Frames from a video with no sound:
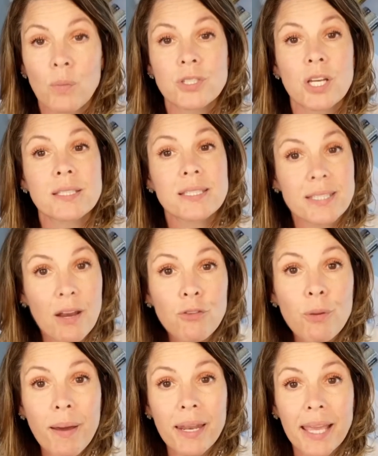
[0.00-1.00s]
on several
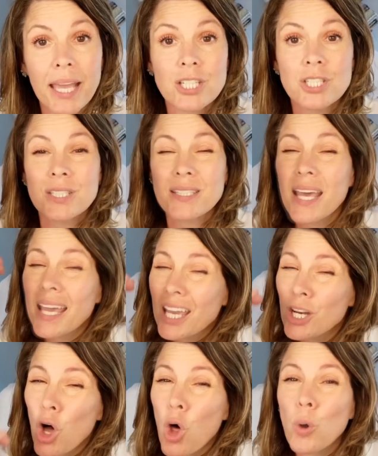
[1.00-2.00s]
medications in
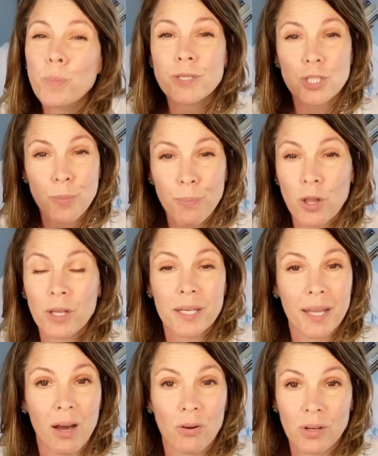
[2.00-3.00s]
hopes to pull it
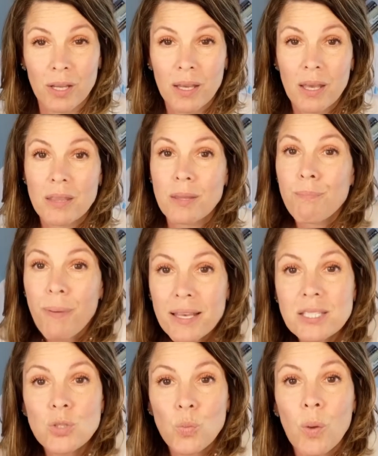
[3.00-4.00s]
down. The
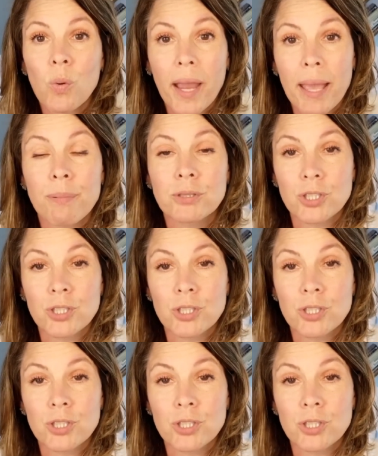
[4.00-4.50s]
best we were able to